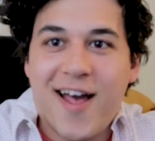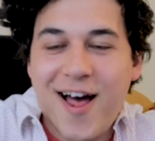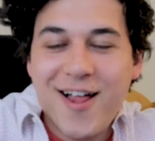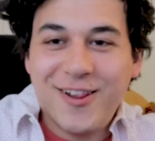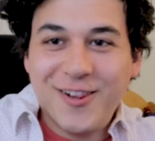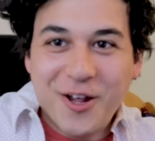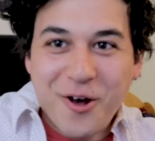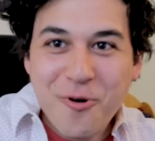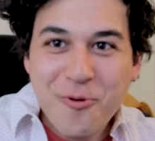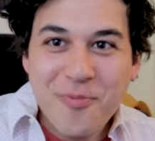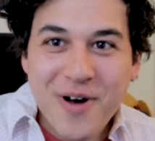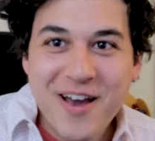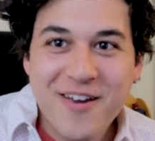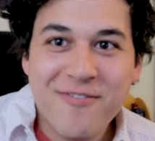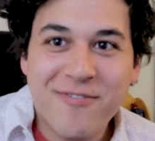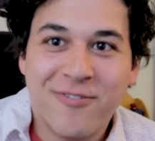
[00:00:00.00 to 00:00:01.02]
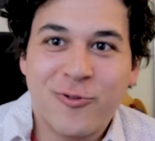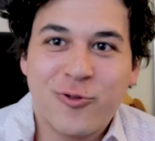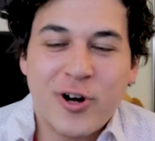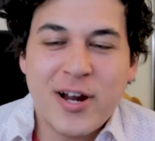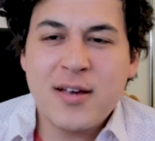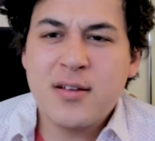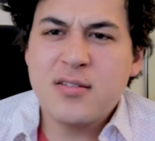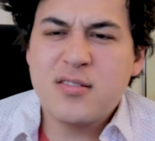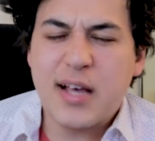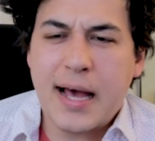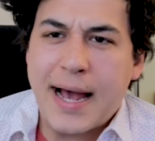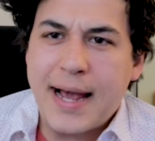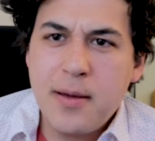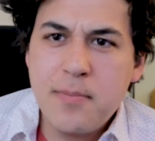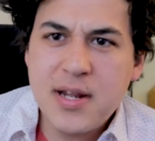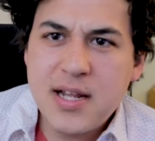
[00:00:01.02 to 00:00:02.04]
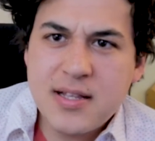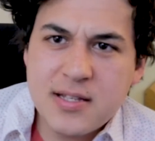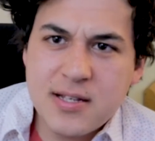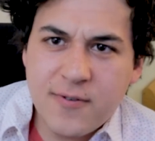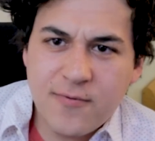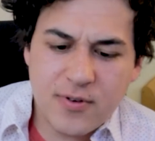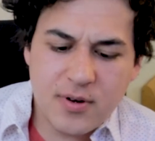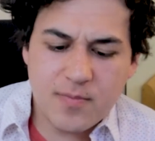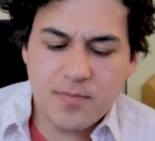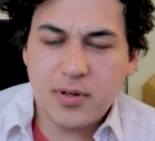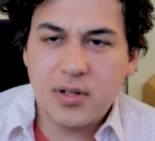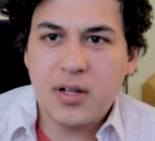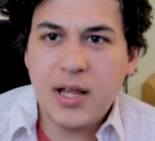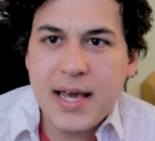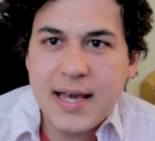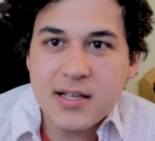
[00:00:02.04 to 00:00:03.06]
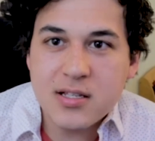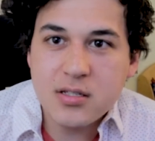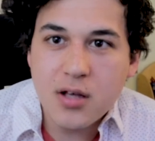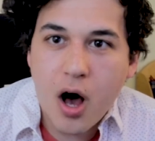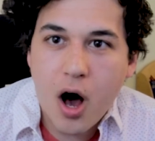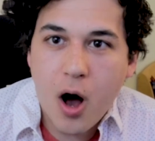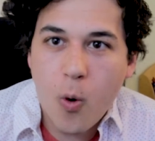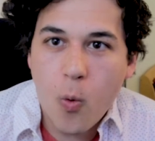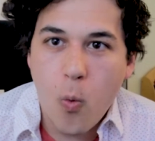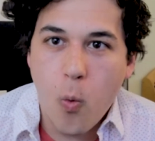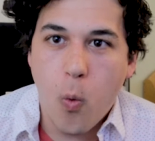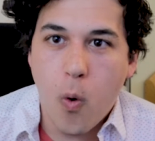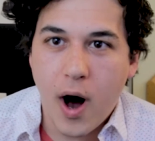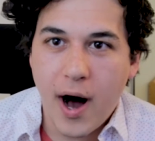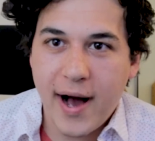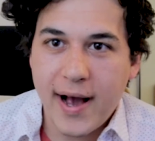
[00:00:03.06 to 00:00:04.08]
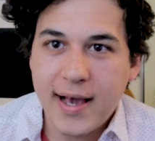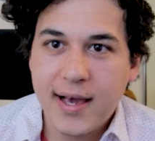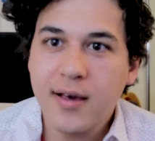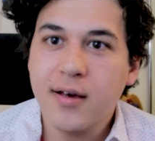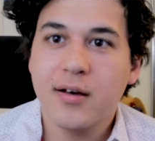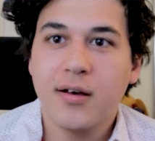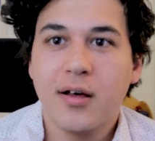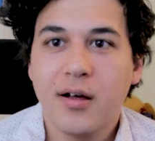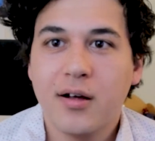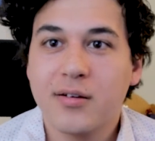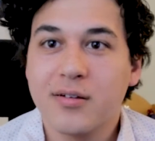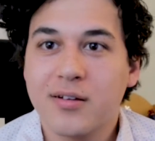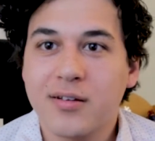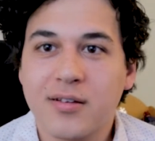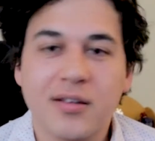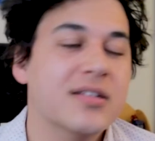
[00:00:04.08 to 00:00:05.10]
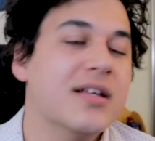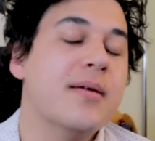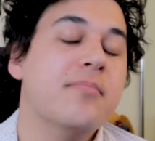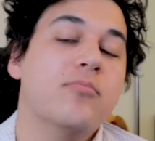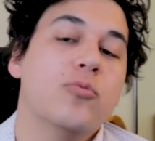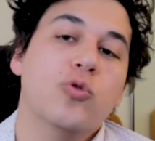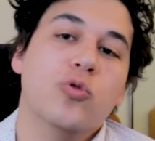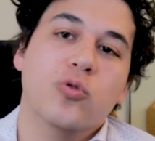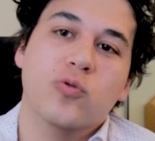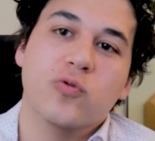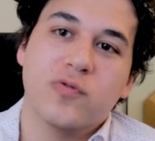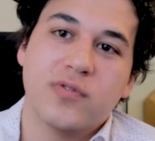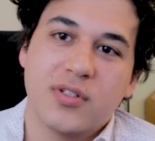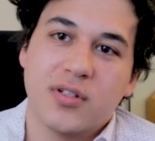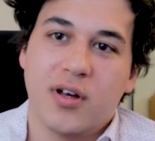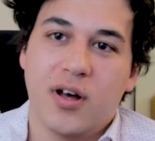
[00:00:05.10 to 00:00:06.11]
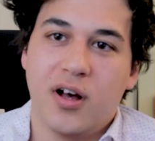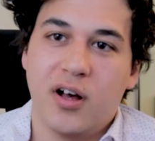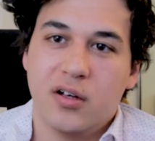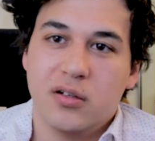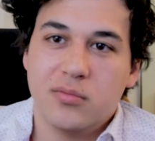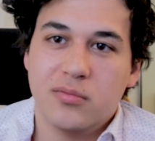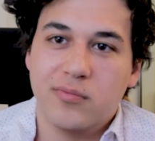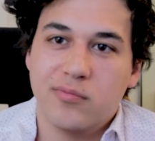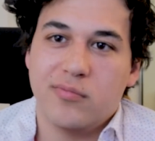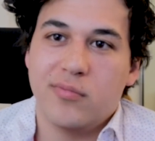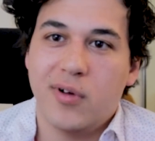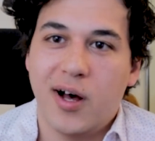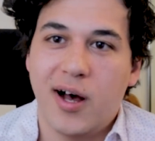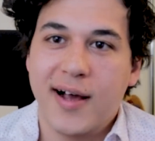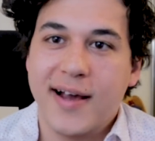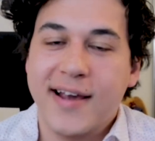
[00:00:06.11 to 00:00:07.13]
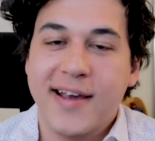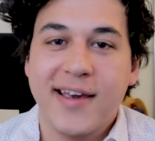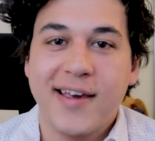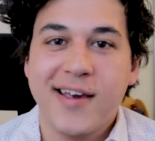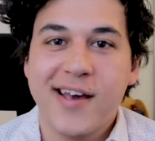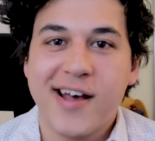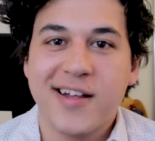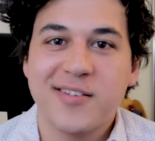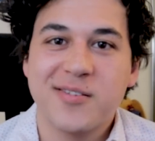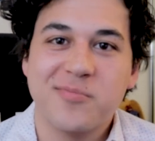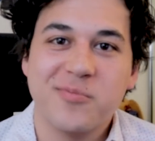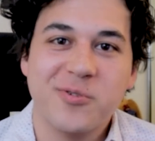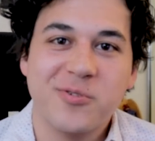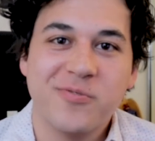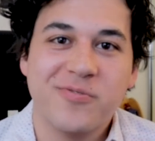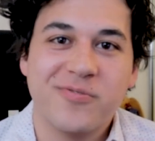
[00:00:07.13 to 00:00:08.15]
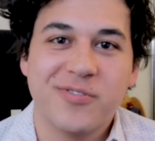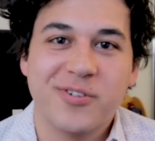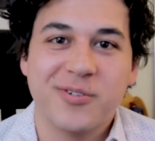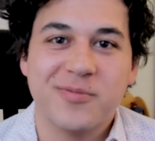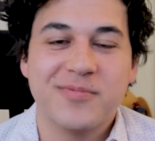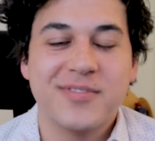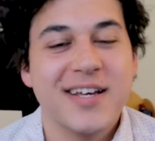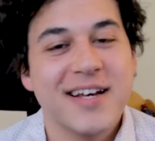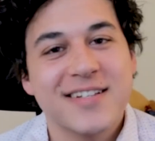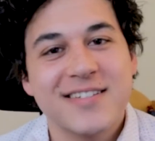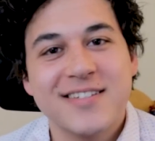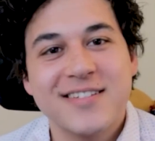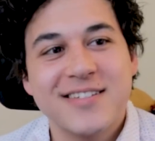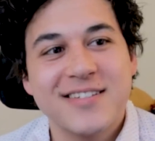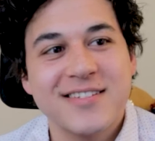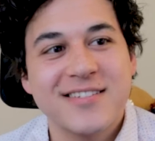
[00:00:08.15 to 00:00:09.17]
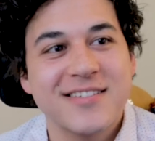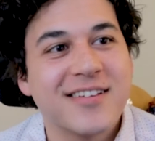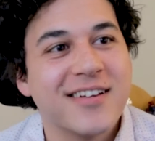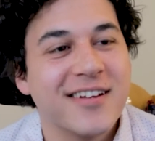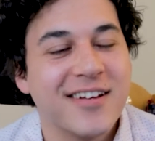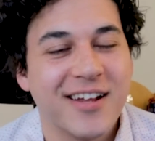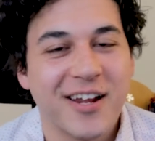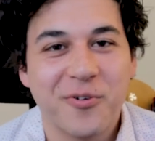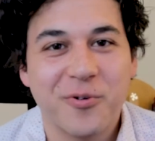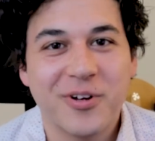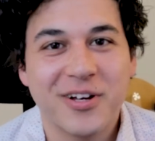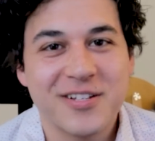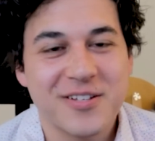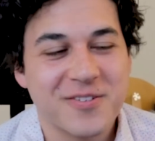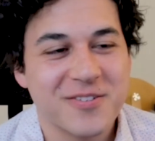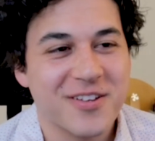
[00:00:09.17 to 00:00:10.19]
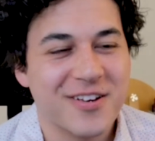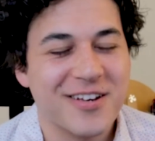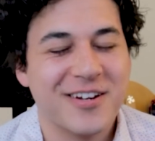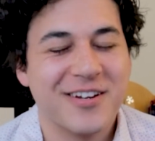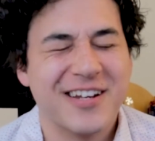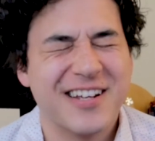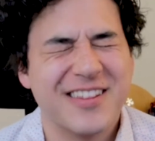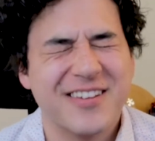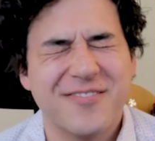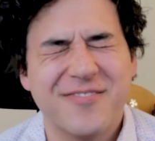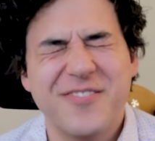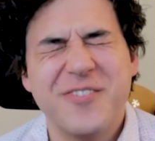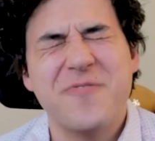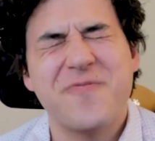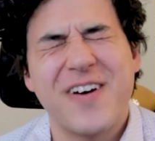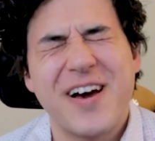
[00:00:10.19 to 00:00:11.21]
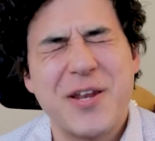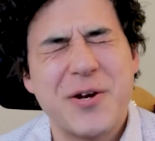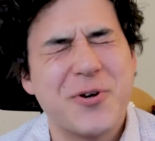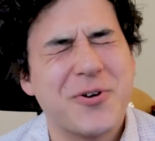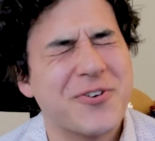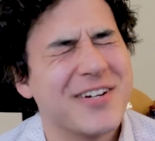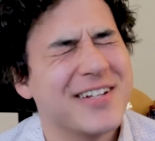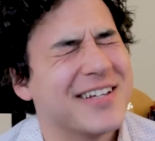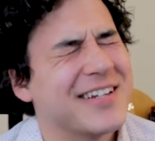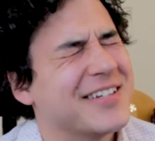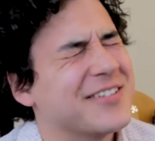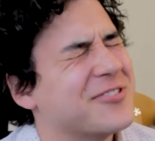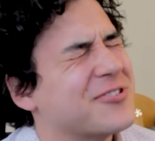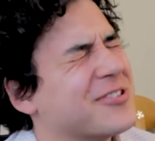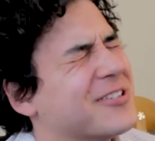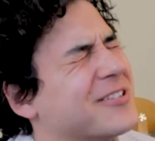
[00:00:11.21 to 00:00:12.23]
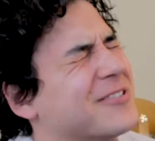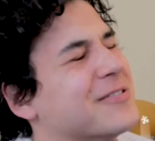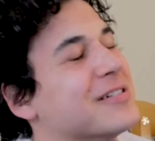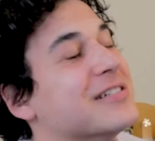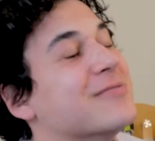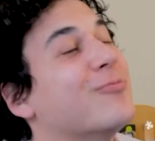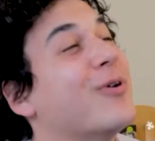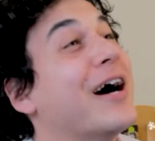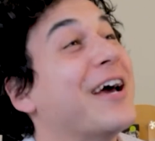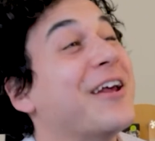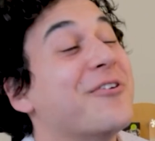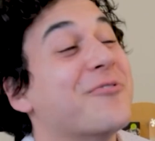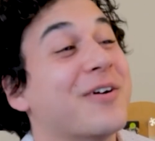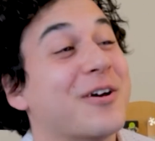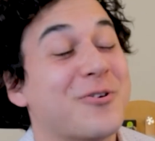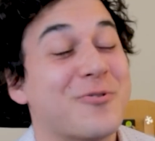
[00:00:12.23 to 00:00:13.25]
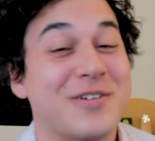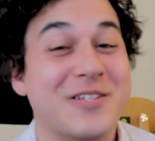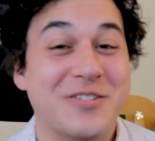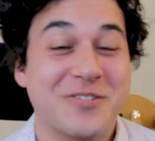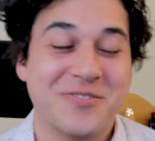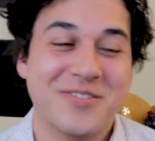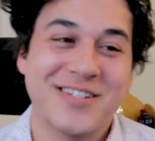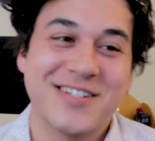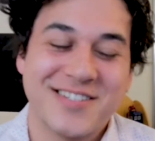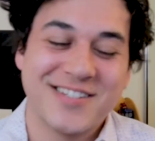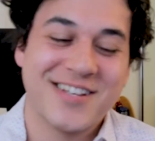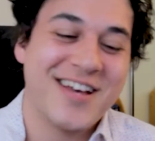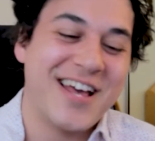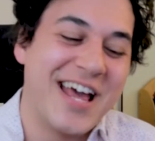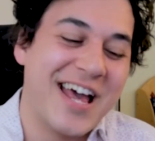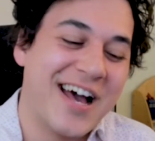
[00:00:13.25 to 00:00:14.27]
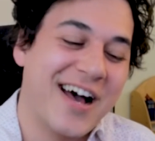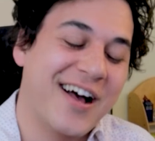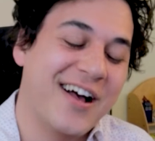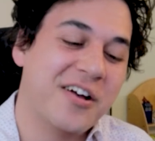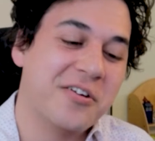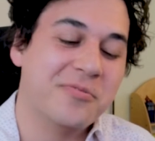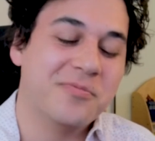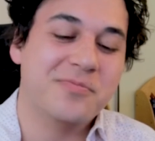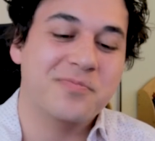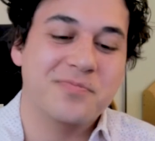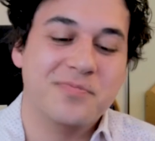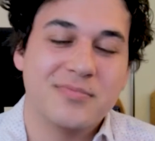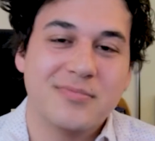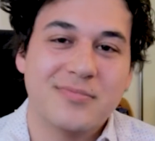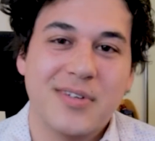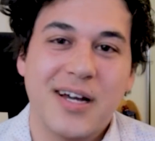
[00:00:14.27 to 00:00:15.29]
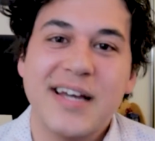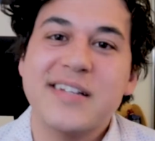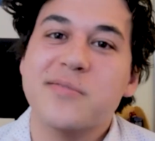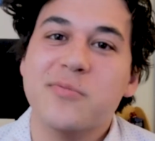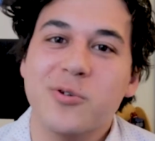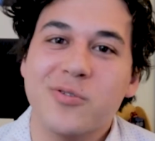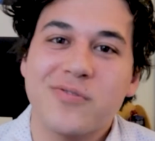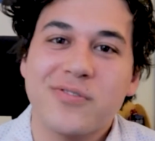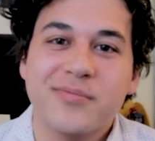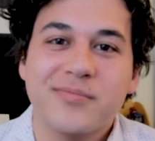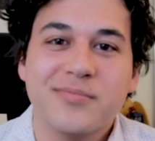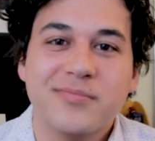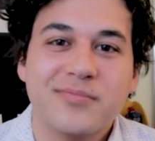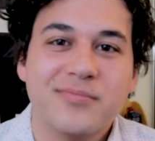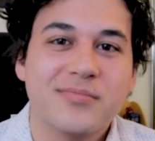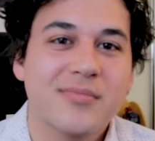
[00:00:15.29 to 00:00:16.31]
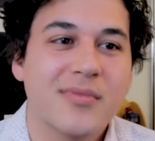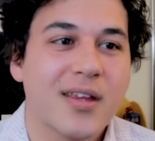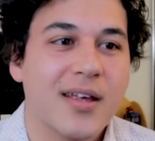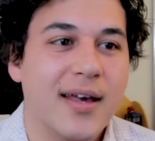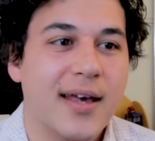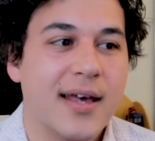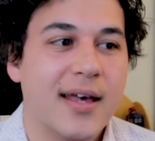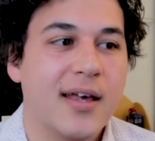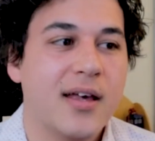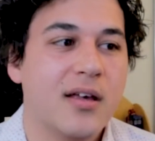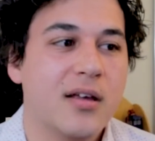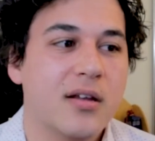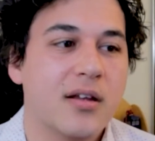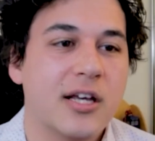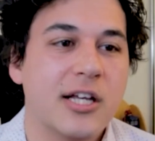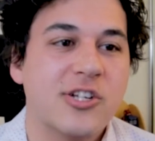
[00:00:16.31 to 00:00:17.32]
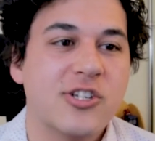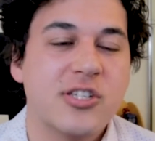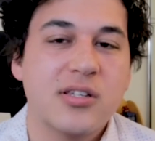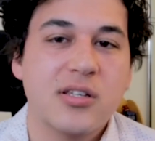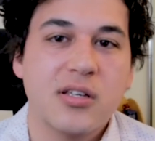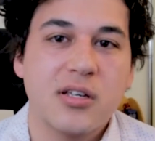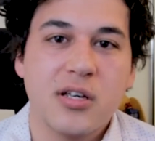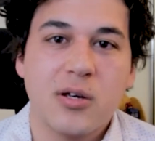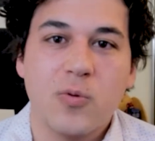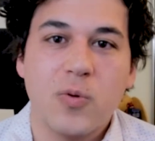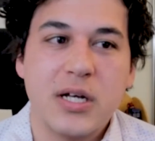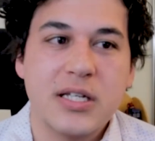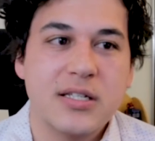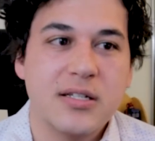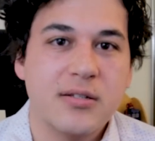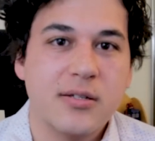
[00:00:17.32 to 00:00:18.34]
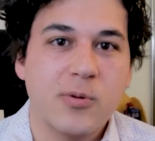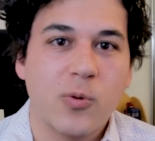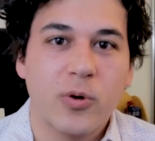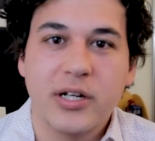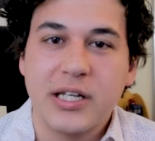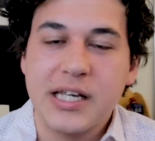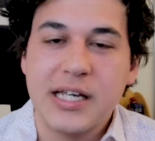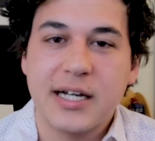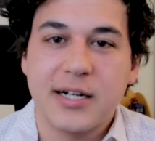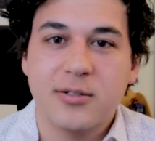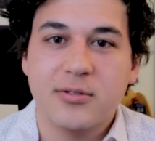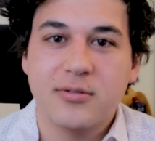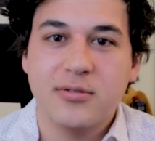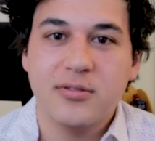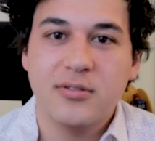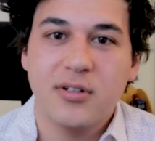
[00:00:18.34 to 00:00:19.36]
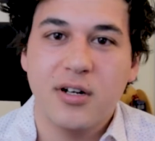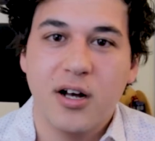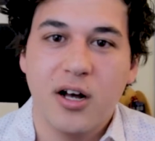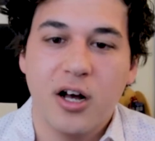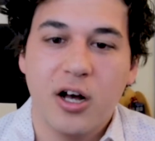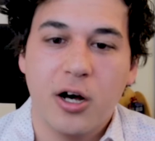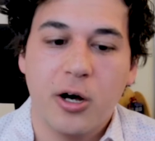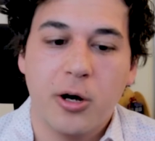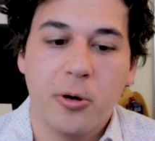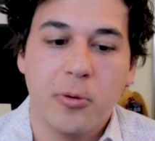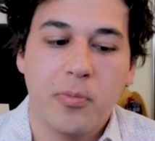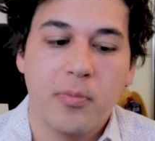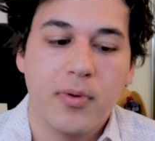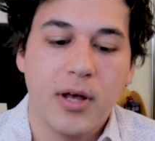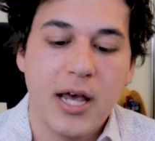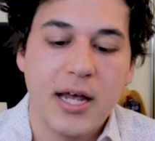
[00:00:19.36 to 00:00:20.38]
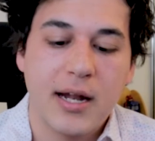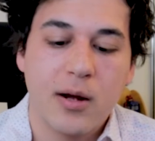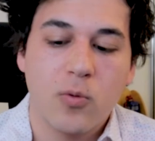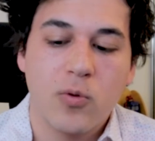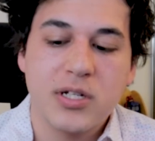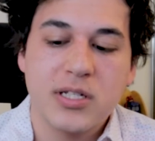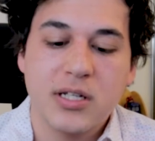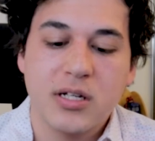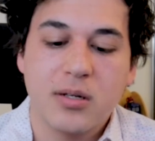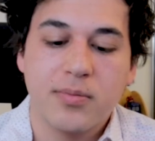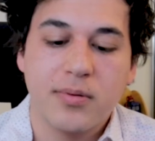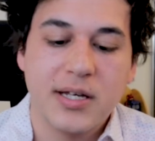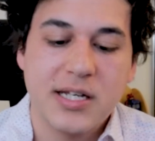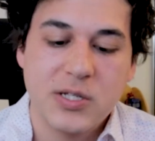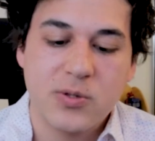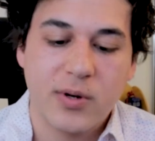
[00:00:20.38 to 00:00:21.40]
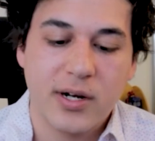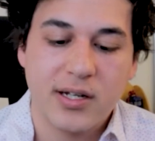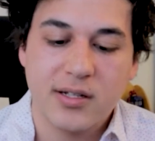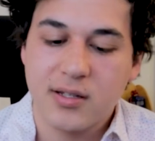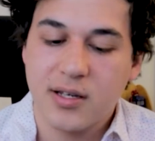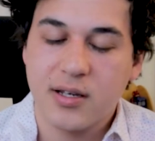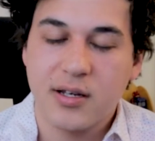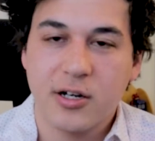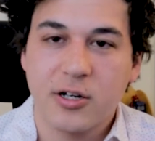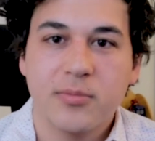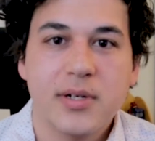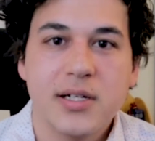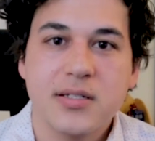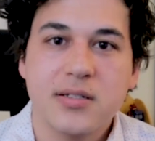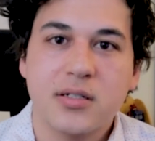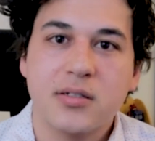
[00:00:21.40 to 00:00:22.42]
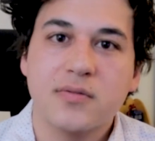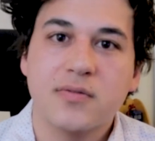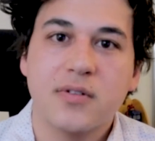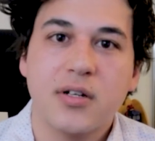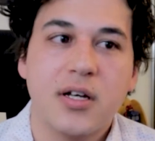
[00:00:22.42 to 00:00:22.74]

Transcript: Hello, my friends. I'm in a different place. Why? Because I moved. I had to move from Texas, and I realized I was looking in the viewfinder during that intro. Why do I always do this? I had to move, and it wasn't working out. And I wasn't in a place where I could take care of myself.